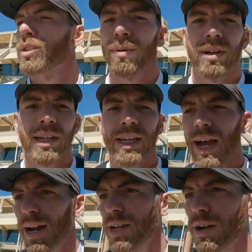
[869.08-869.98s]
So we're gonna get
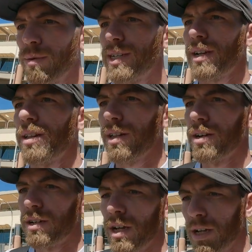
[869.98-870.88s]
out of here. We did a
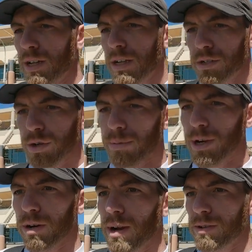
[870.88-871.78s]
little trip
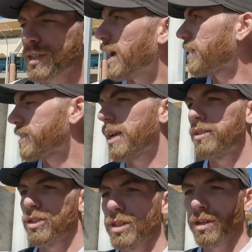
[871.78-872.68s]
here around
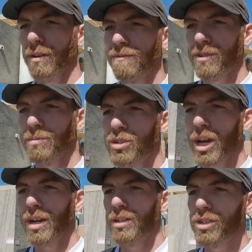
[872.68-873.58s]
Scottsdale, just looking for some
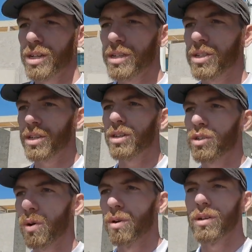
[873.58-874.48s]
challenges,
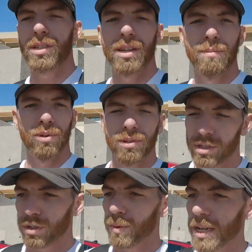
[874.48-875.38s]
short, simple,
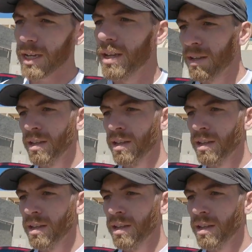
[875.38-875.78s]
and sweet.